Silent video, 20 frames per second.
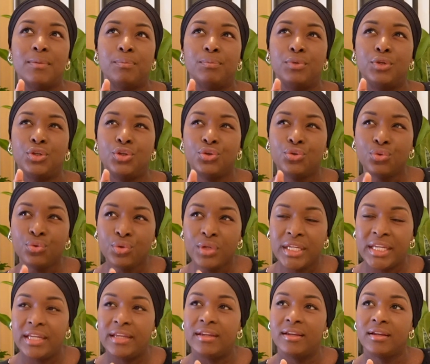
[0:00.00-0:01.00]

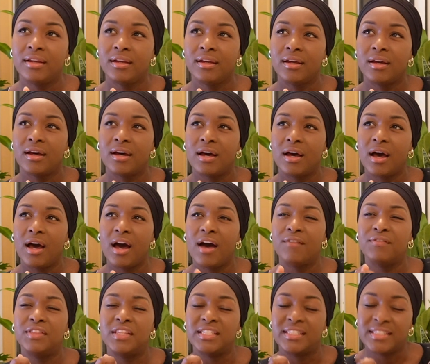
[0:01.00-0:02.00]
beauty
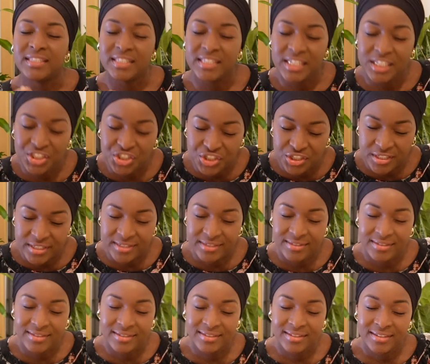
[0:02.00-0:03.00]
of the
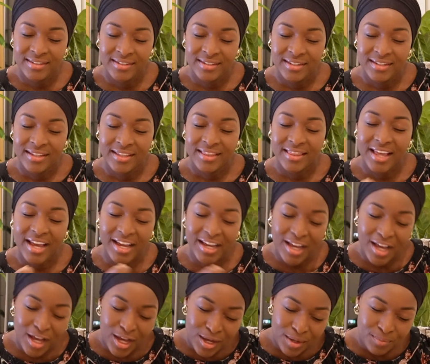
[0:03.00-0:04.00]
stitches that
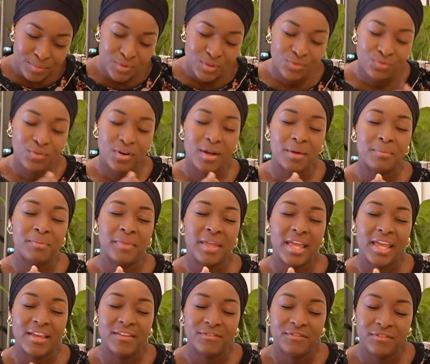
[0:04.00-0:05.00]
comes from
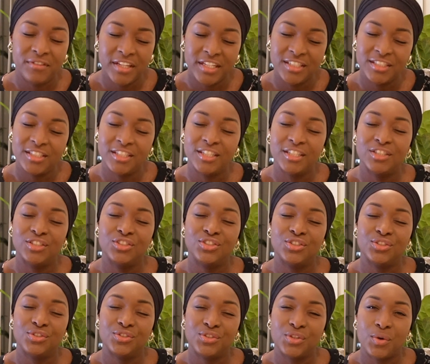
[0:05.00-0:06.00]
a vintage
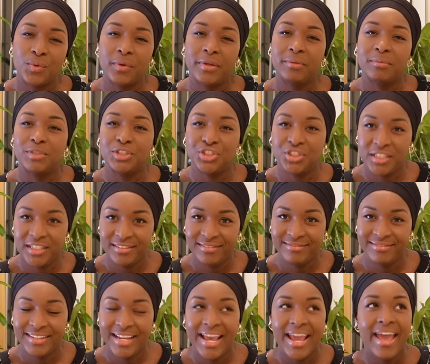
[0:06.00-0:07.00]
sewing machine.
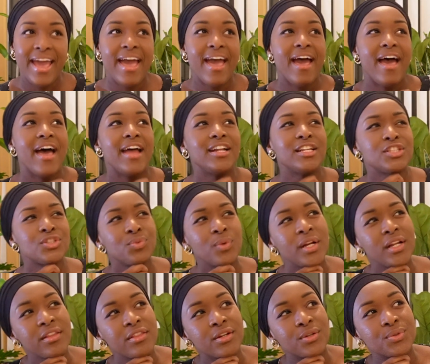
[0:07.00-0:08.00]
And it's
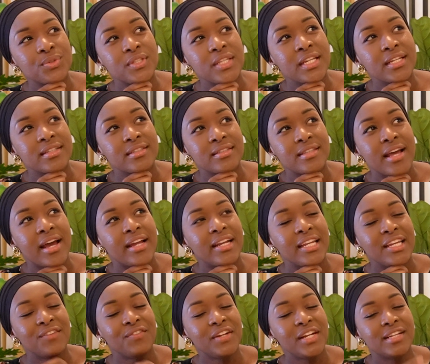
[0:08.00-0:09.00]
one of those things
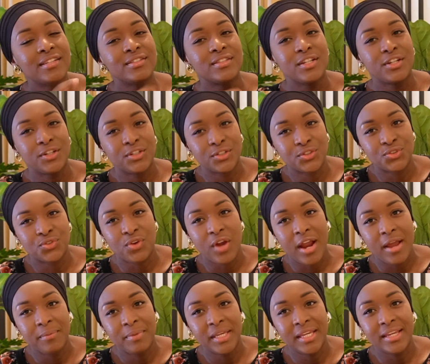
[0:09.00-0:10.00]
that even as they're
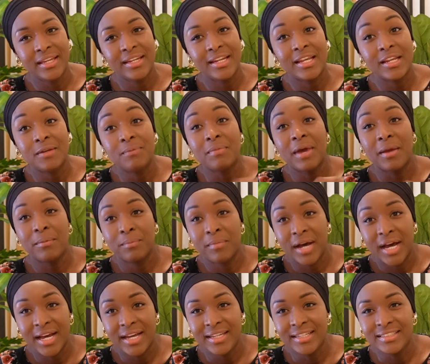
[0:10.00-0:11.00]
describing it in my
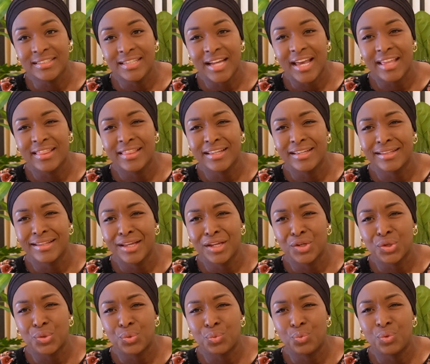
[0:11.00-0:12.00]
mind, I think
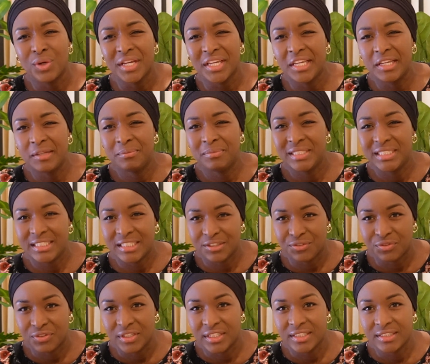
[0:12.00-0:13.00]
like, what can be
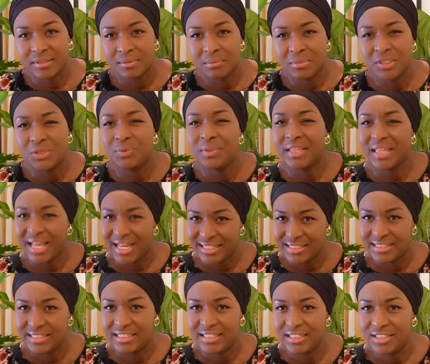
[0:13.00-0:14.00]
different between
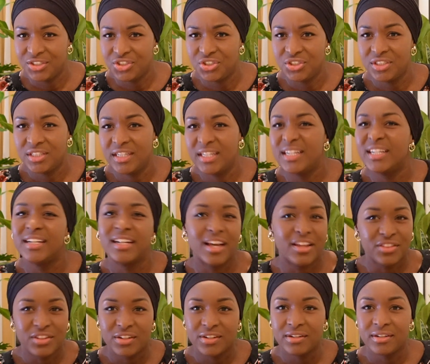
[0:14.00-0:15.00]
that stitch and
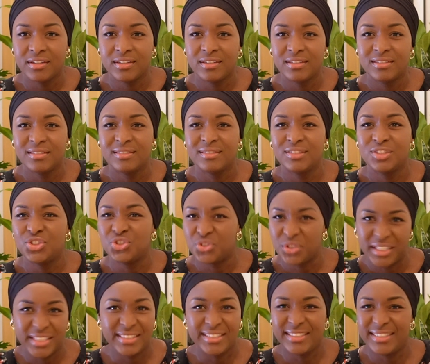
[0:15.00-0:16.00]
another
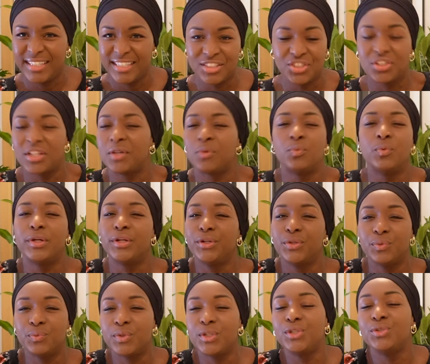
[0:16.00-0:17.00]
straight stitch? Like, what are
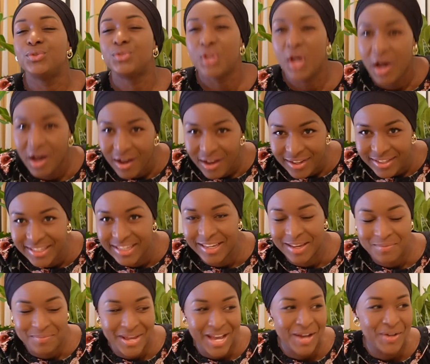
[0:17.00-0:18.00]
you talking
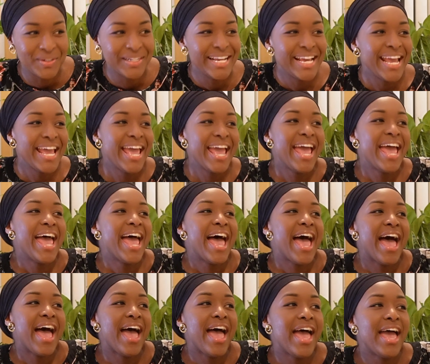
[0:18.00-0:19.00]
about?
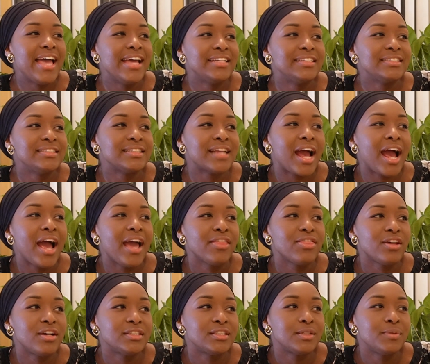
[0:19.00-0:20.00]
And I
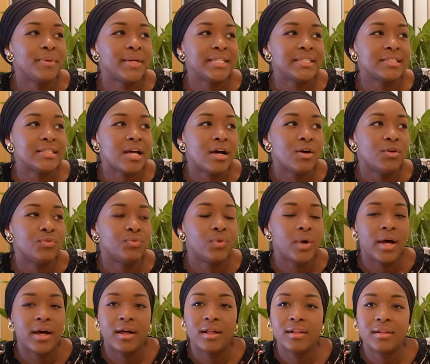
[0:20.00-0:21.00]
thought to myself,
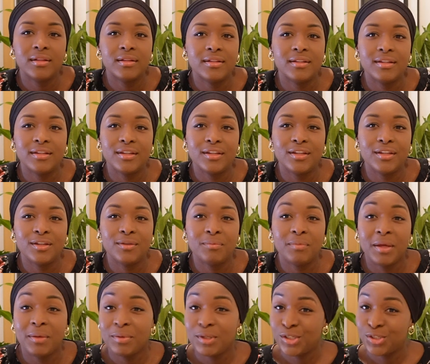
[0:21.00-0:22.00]
well,
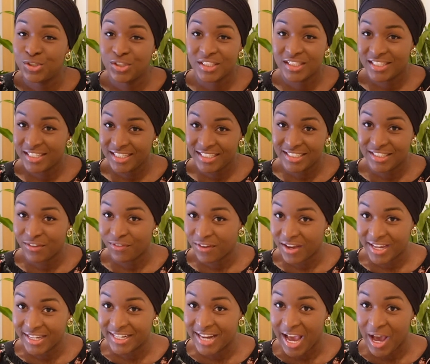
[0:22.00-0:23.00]
maybe you just need to
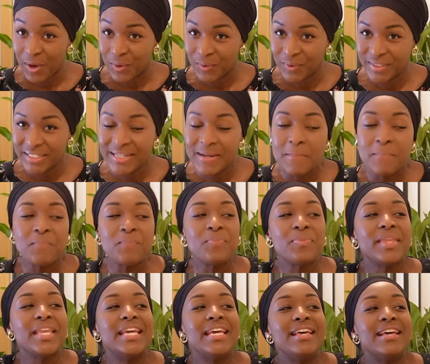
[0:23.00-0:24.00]
find out.
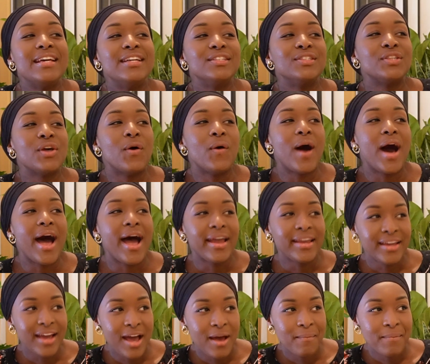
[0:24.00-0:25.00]
So
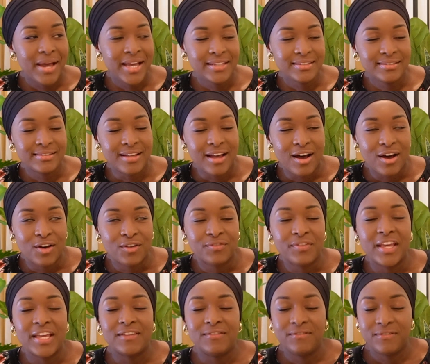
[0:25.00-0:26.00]
I got
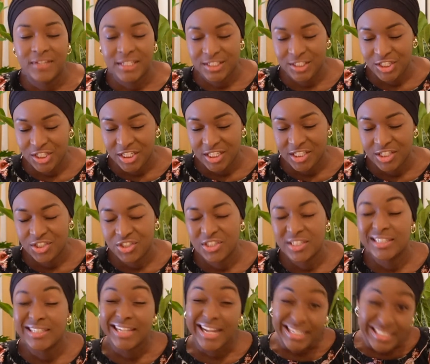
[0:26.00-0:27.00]
myself a vintage
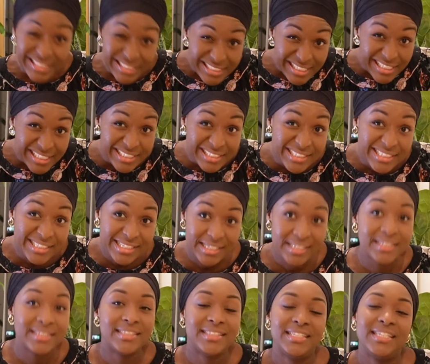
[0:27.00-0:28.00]

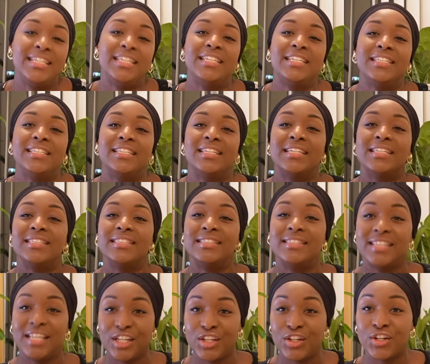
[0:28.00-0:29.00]
1916
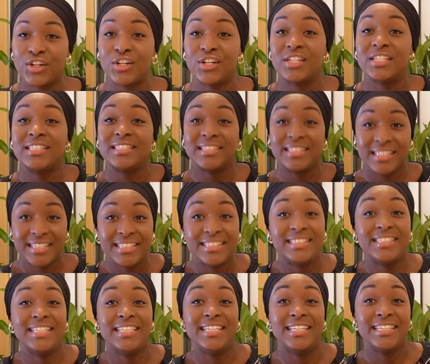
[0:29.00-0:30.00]
Singer
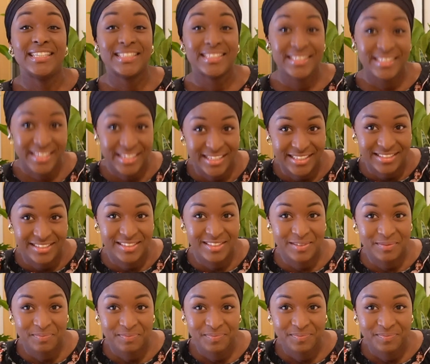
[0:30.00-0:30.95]
66.